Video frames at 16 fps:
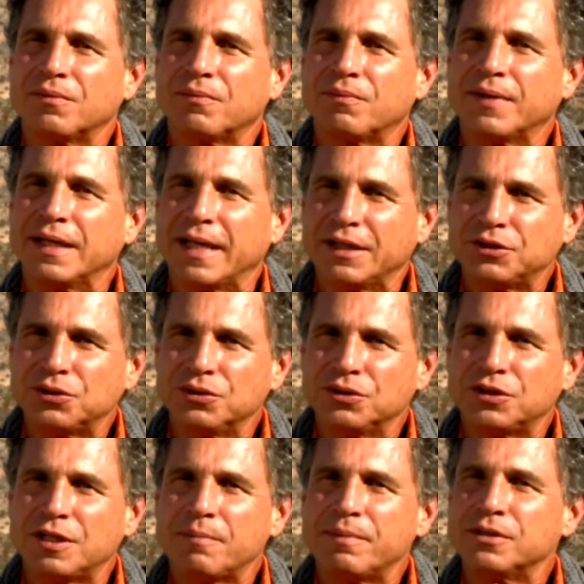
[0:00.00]

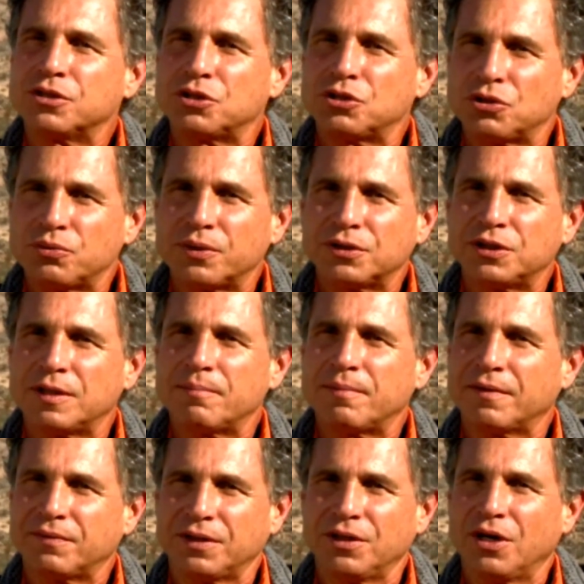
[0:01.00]
relationship and
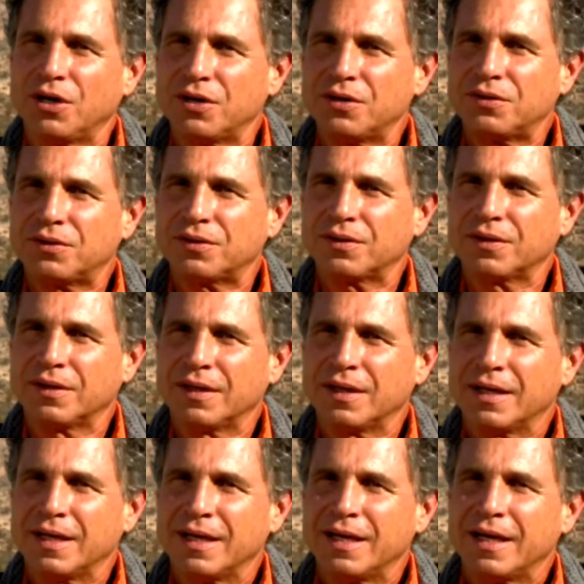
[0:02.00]
stewardship of the earth,
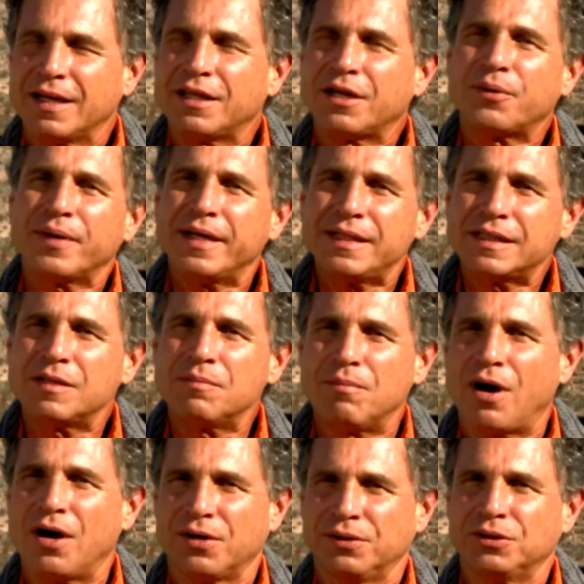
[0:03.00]
there is the
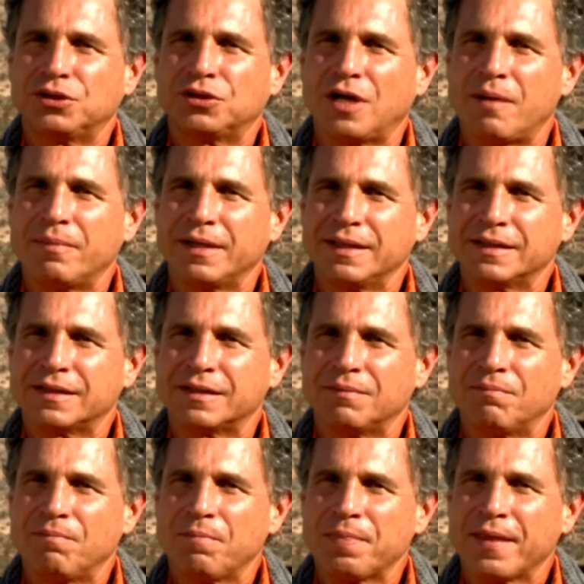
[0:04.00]
modern shamanism.